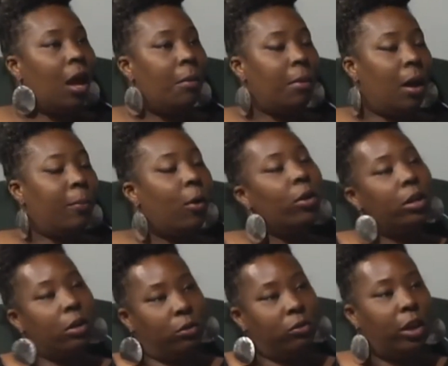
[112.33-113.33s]
come up on
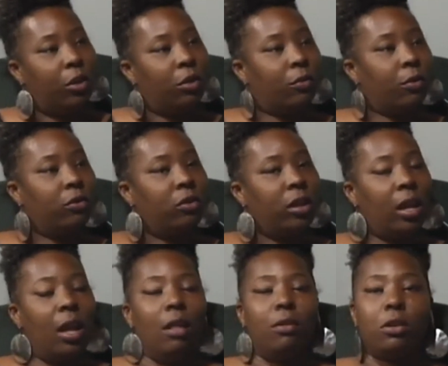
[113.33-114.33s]
Nicholls State University.
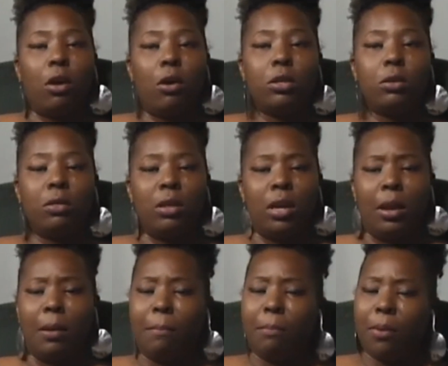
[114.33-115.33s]
Correct. There's also
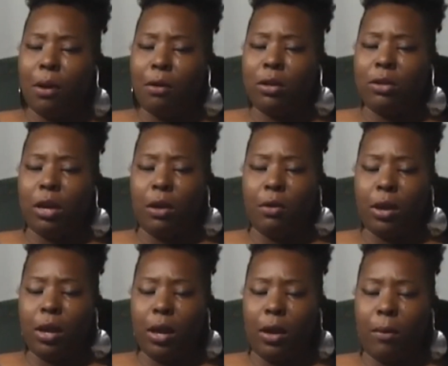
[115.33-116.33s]
the
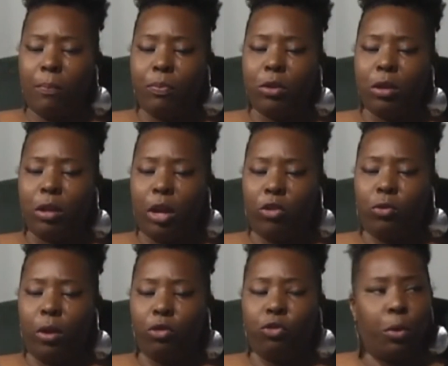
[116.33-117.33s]
Barataria
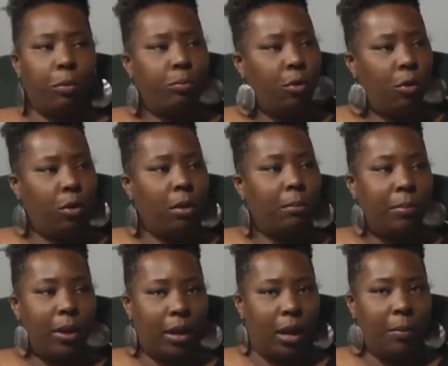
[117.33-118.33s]
National Estuary Program,
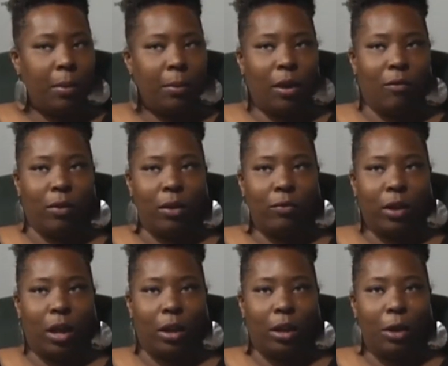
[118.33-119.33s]
mm-hmm. BitNEP. I may have left
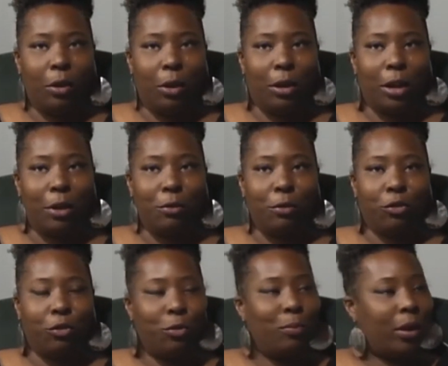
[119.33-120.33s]
out a, a, a letter or
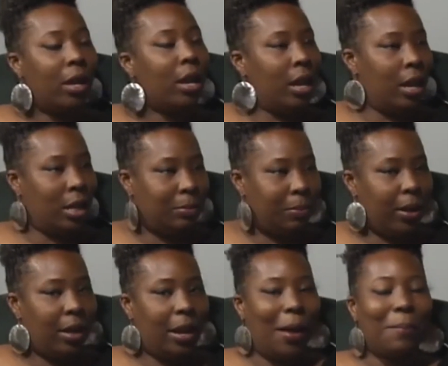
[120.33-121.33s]
two, but right. it's
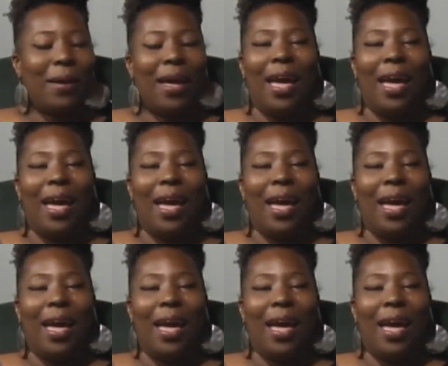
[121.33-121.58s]
BitNEP.